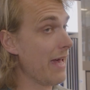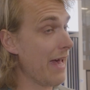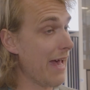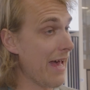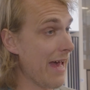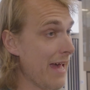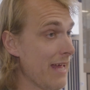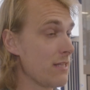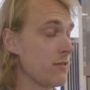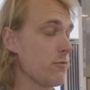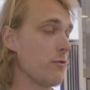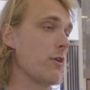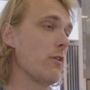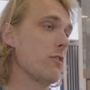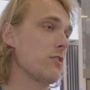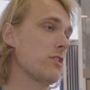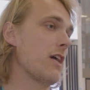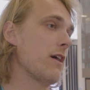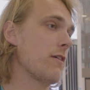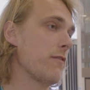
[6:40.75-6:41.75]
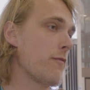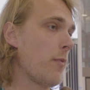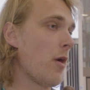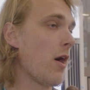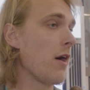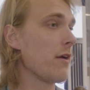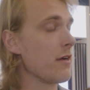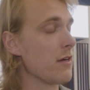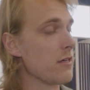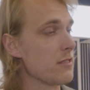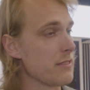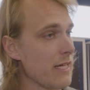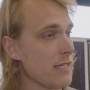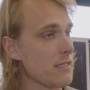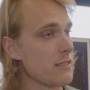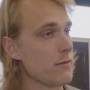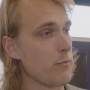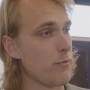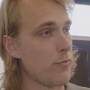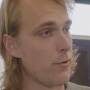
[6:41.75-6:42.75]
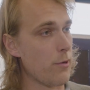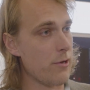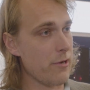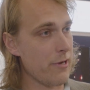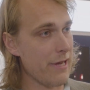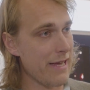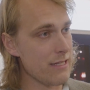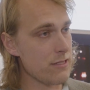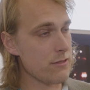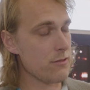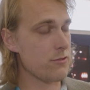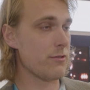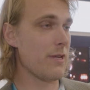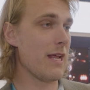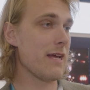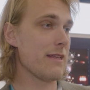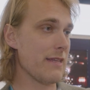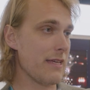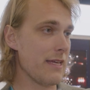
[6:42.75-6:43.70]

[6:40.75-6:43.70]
And we also have partners that plug into that